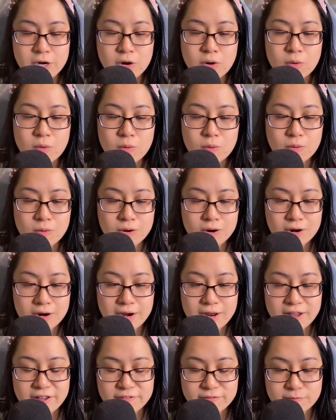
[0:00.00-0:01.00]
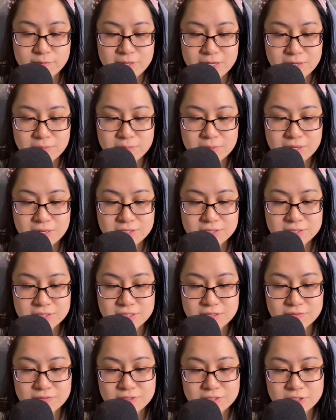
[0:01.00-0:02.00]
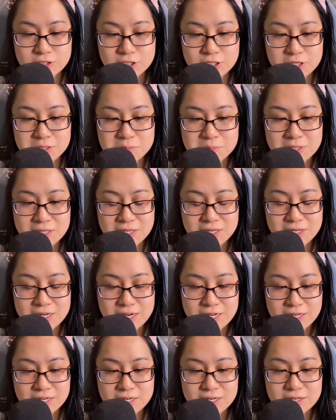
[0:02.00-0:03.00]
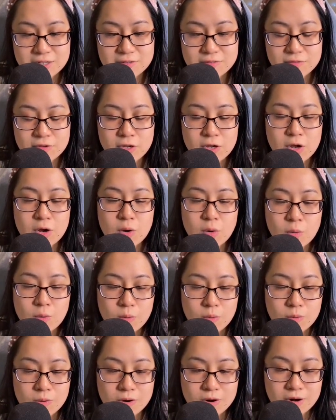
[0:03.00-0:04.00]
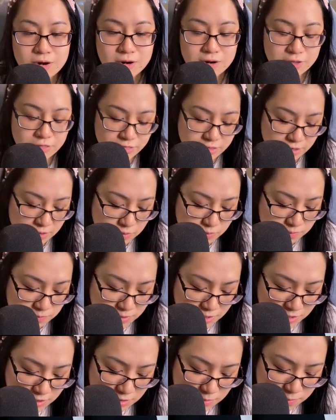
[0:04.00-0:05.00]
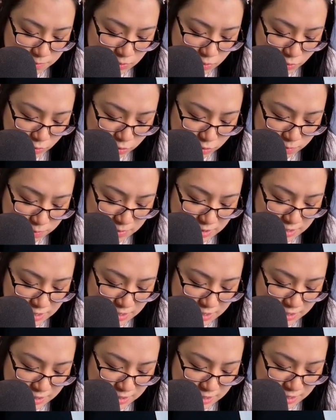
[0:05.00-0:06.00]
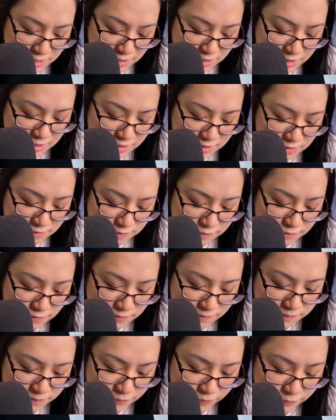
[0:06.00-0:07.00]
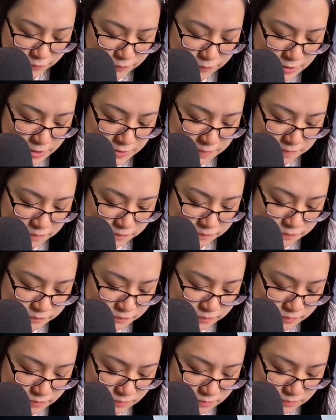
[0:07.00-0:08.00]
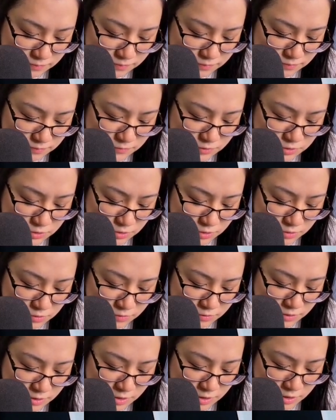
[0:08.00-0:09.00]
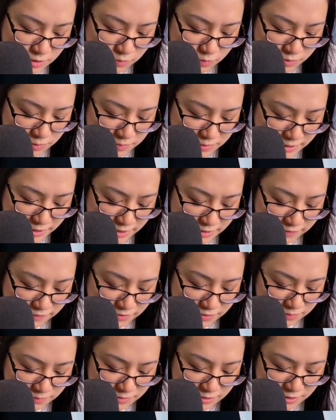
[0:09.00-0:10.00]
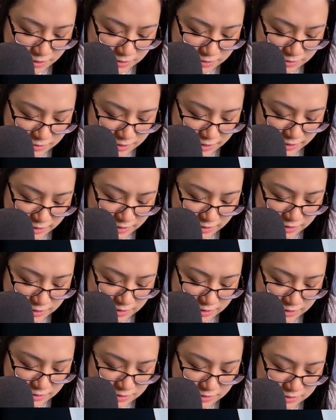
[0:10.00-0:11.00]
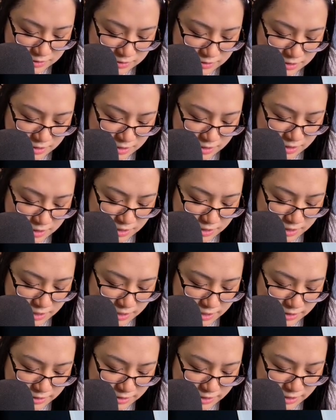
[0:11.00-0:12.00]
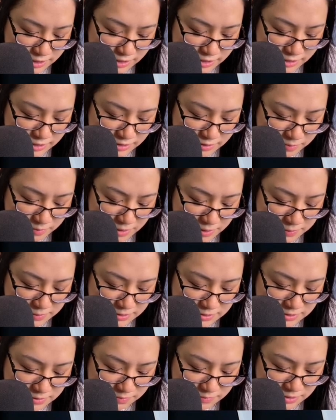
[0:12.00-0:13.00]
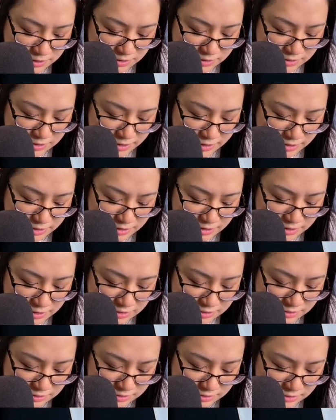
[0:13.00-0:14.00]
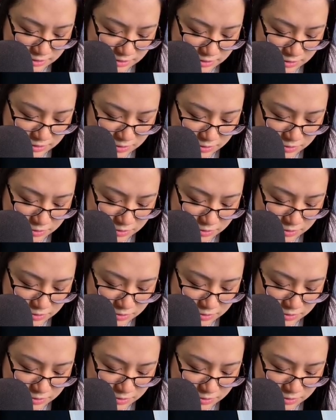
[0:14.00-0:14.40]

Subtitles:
or f being positive and g being negative, or they might both be negative, right? So we might have something like this, and then maybe something like this. So